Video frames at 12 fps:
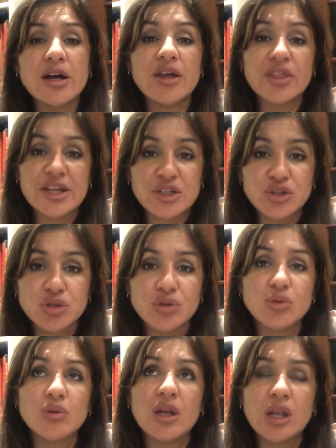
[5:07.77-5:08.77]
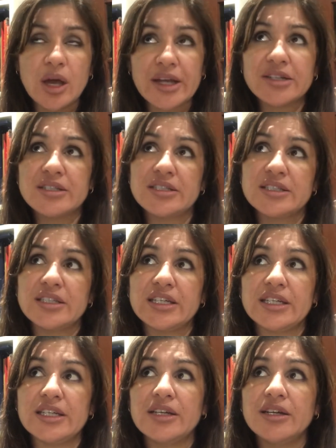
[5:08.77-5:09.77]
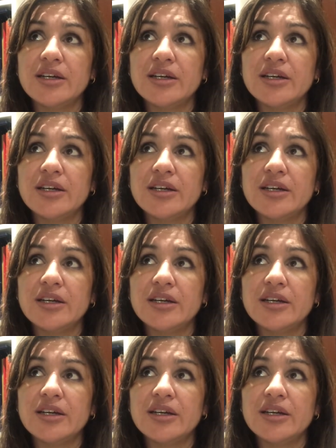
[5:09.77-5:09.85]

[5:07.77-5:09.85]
they do like to see